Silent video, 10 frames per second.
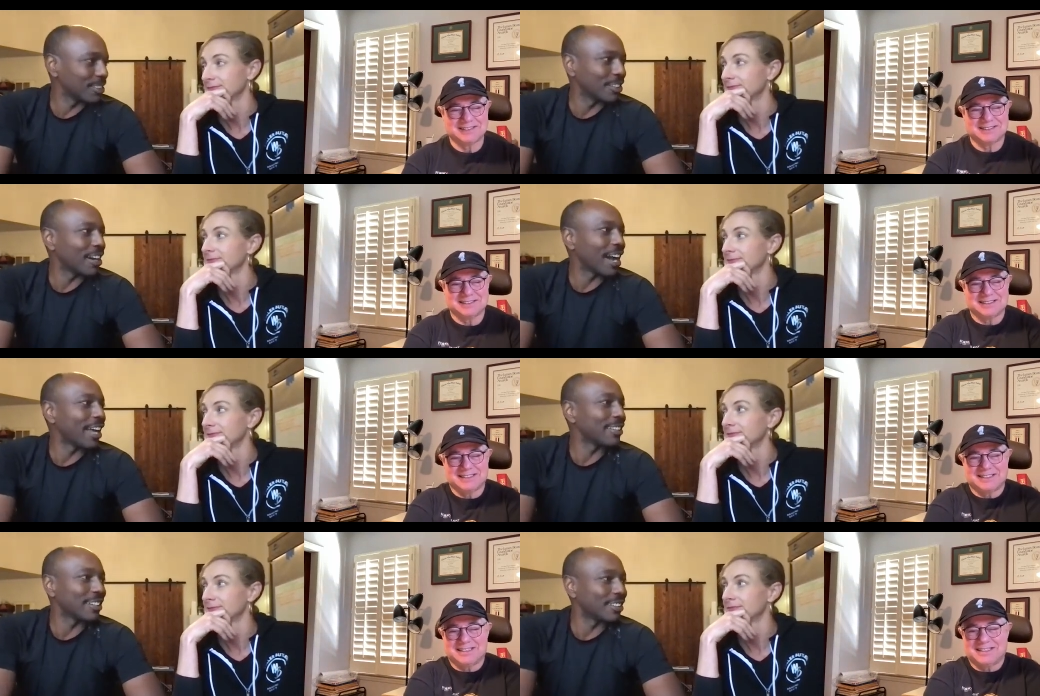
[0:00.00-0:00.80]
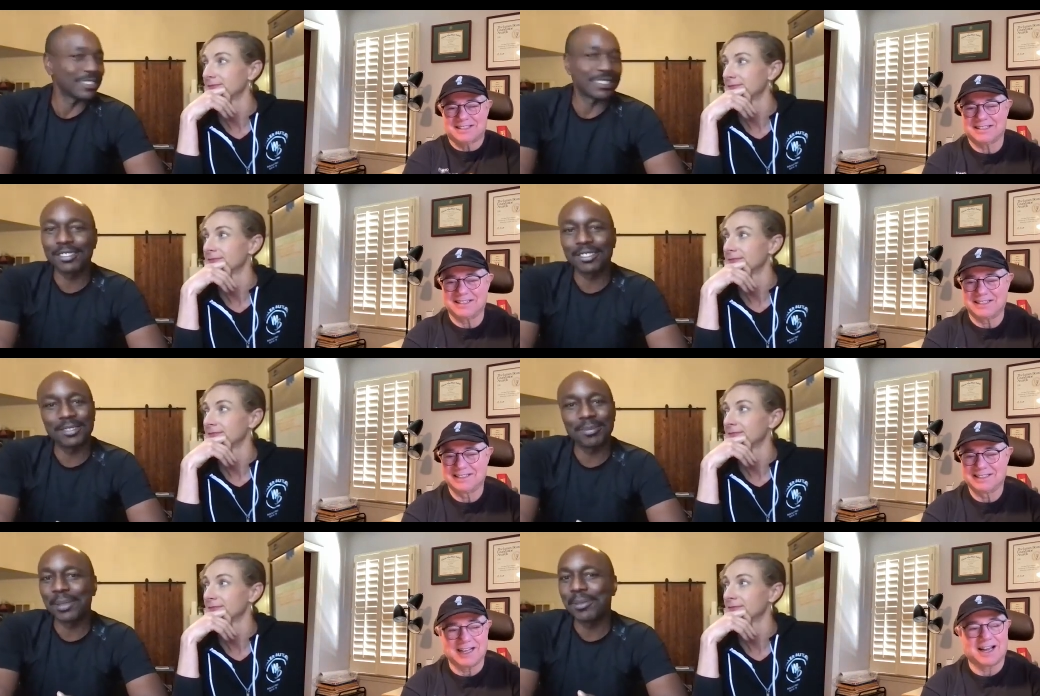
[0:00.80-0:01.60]
Speaker 1: or, or hot dogs
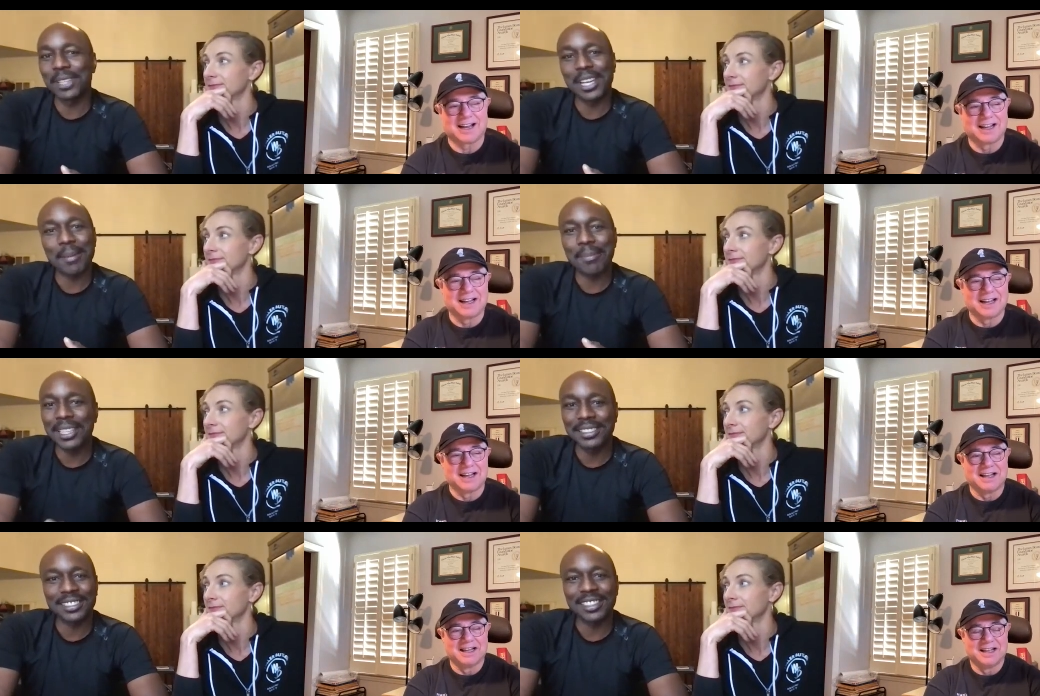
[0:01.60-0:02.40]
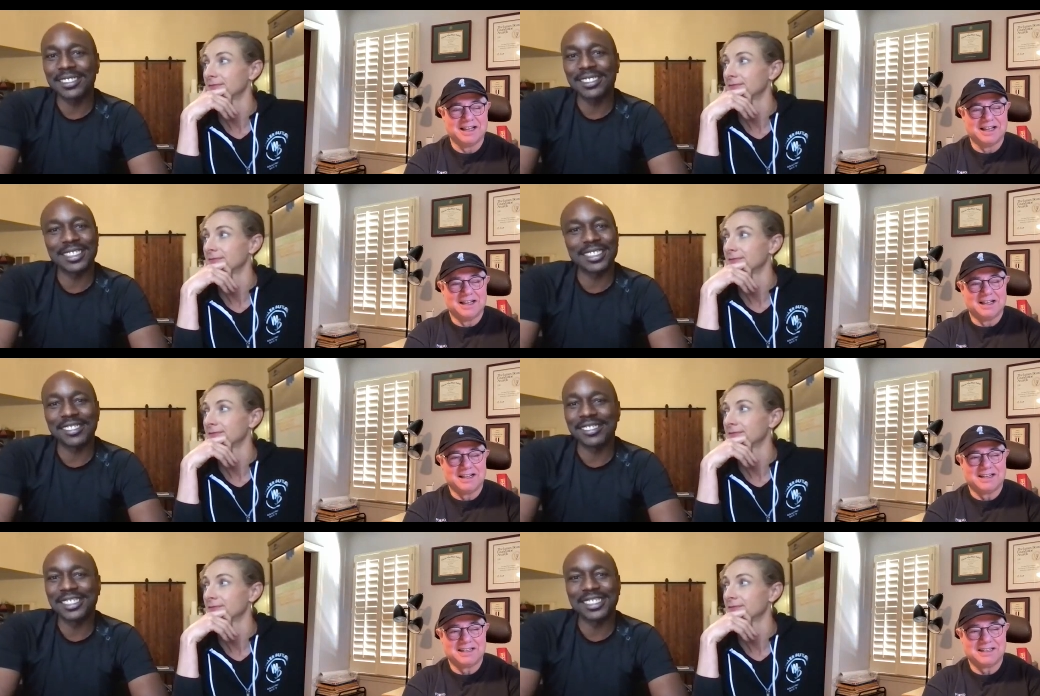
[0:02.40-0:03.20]
so uh-huh. we had pizza
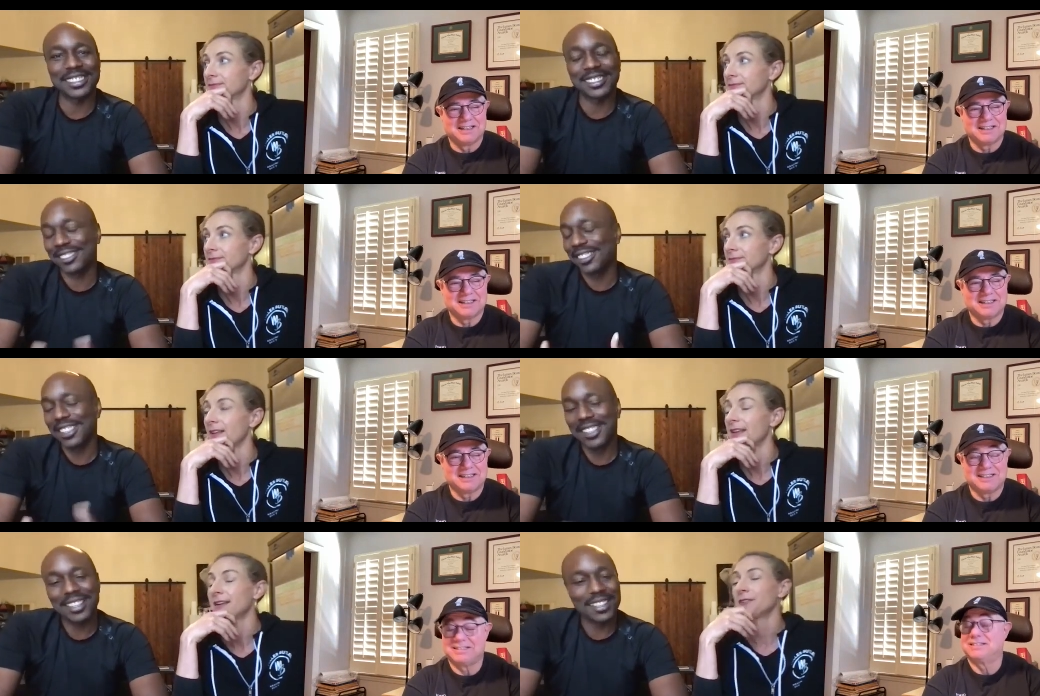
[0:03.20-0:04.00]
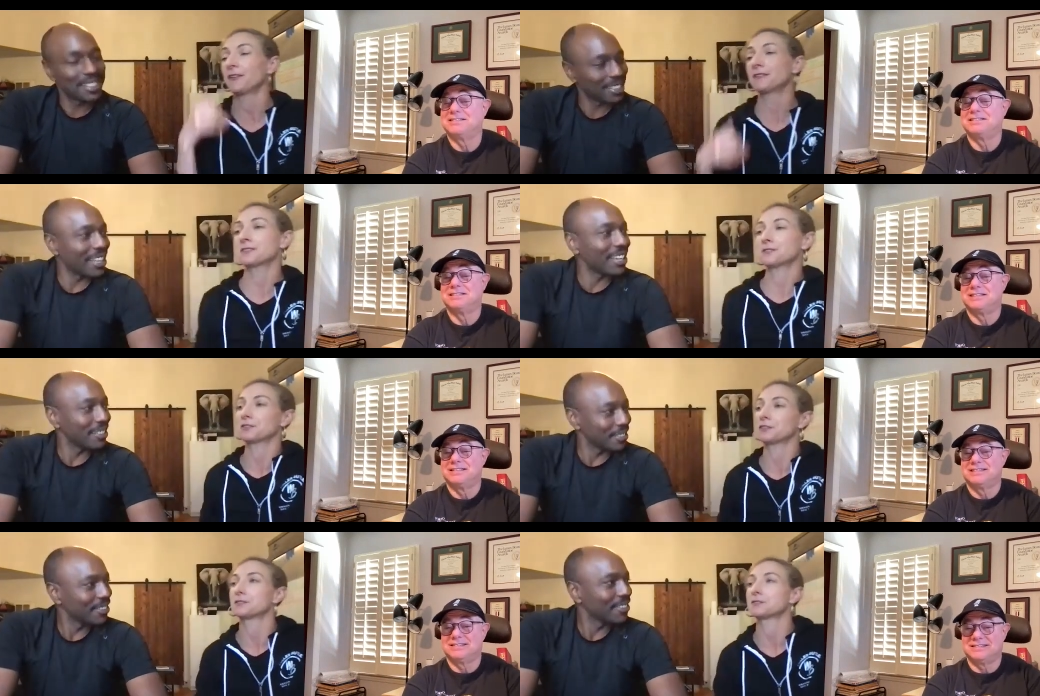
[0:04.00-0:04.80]
and it was just Feels
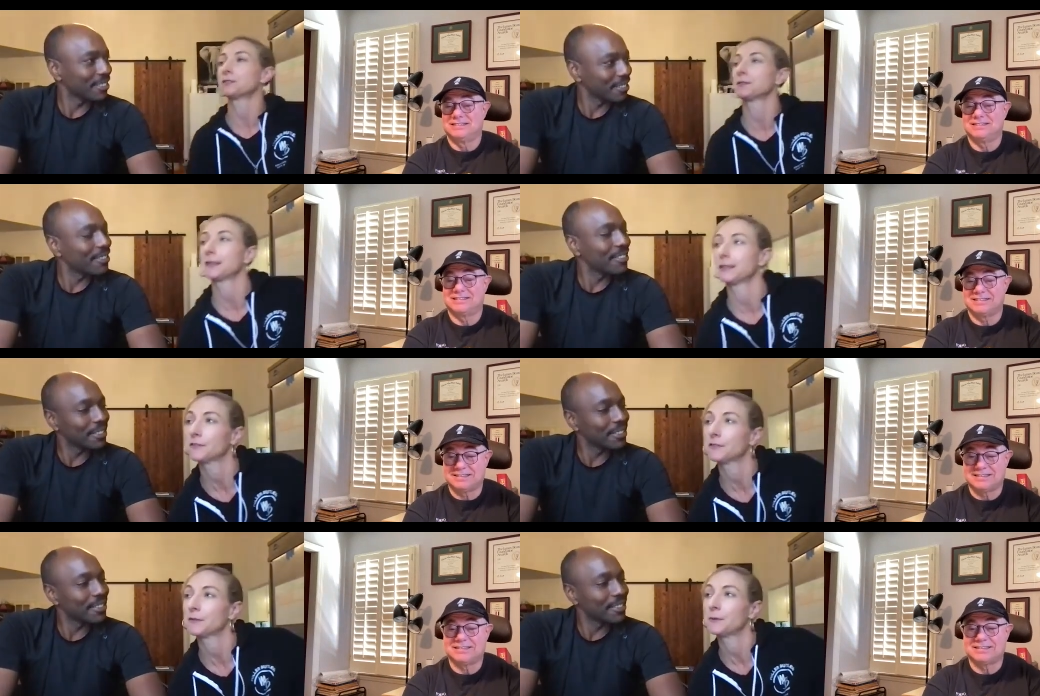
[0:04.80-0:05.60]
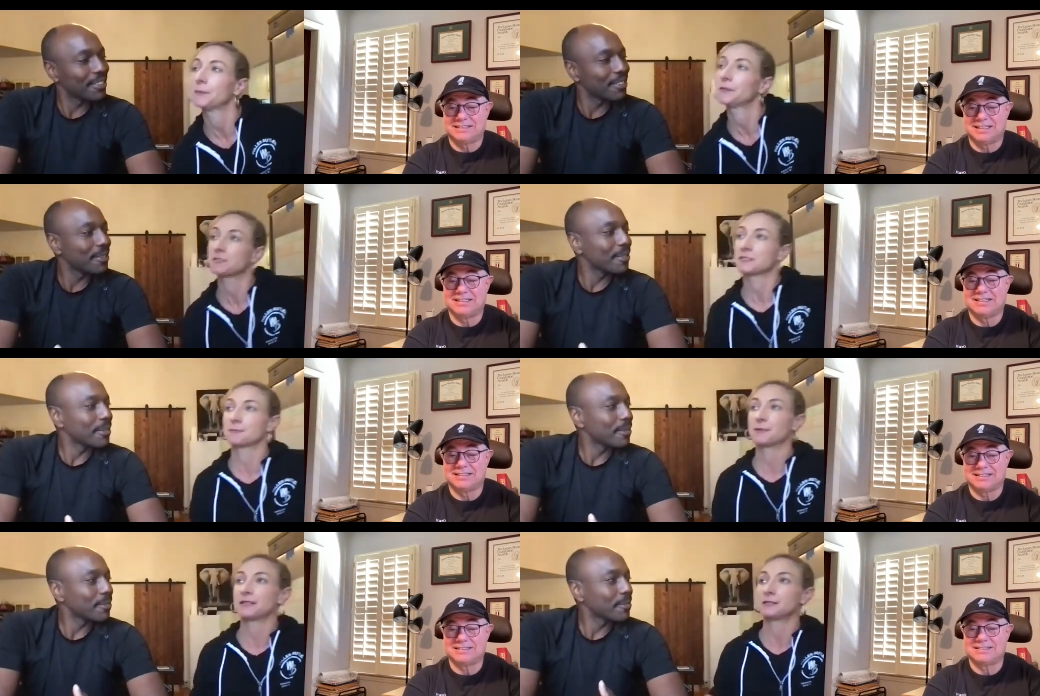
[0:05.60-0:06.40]
yeah. so
Speaker 2: good too i think for people to
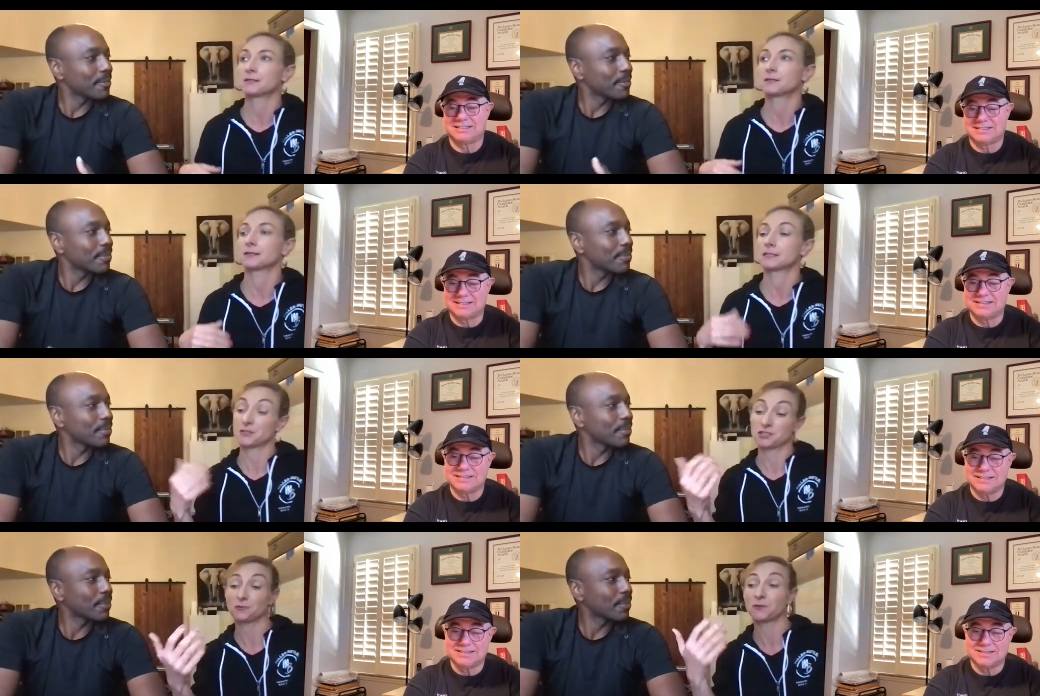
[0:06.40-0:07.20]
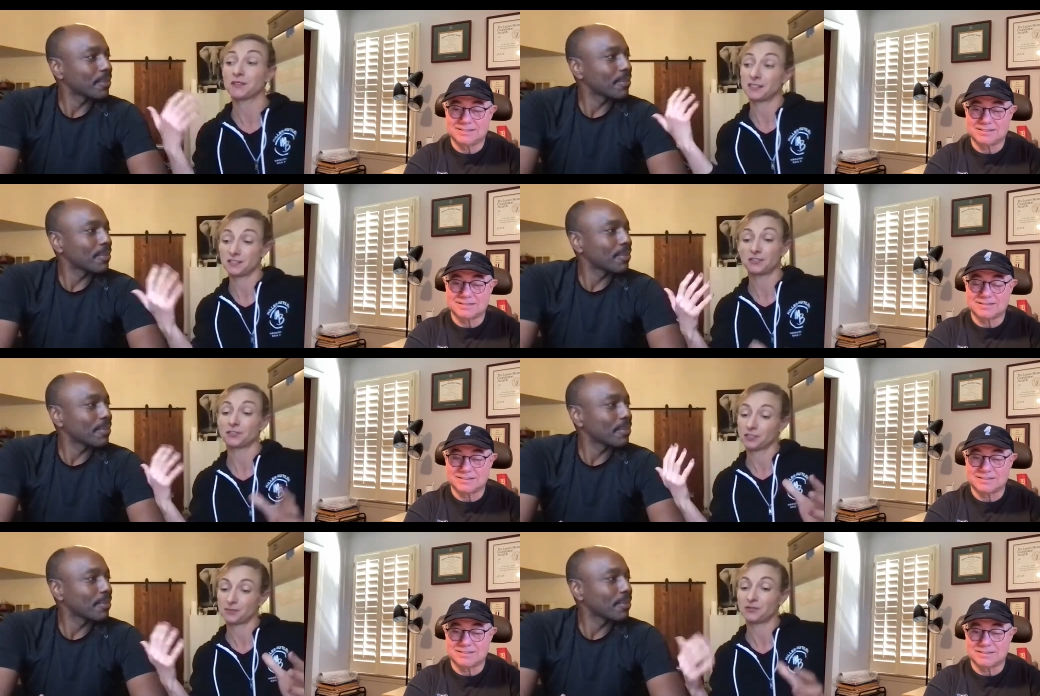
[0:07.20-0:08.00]
just be especially within
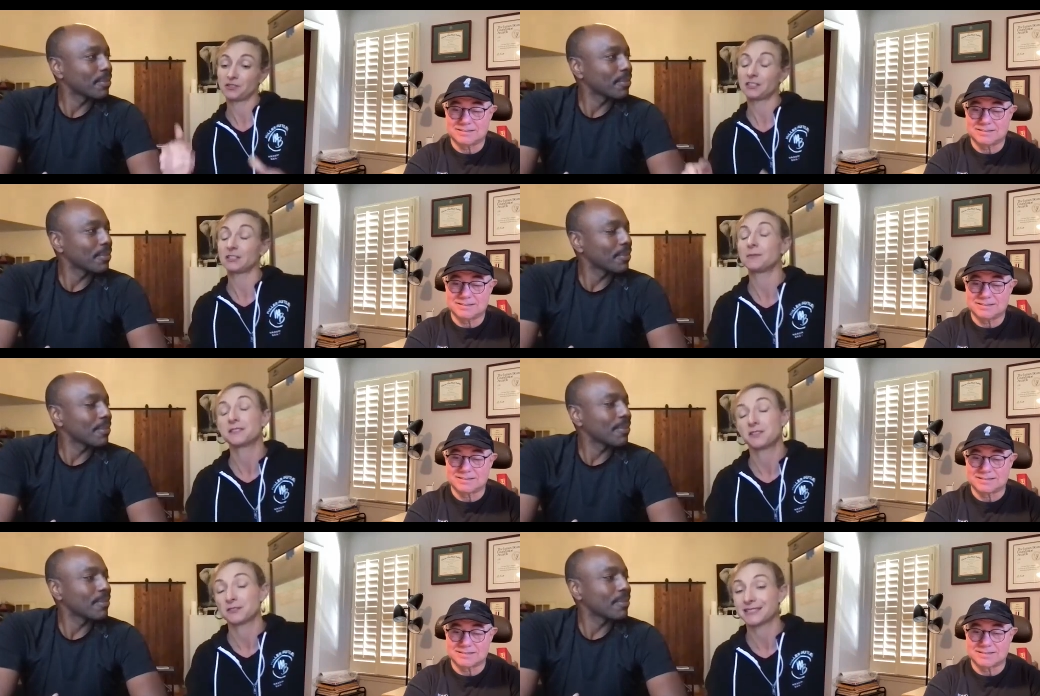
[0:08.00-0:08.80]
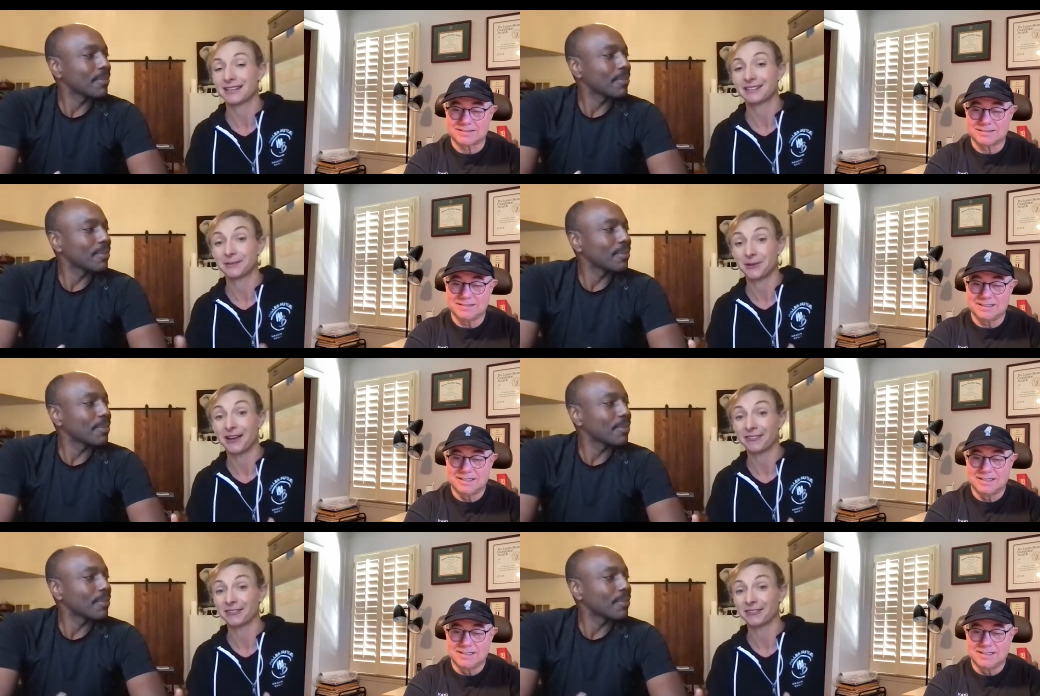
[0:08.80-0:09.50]
your community to be so excited about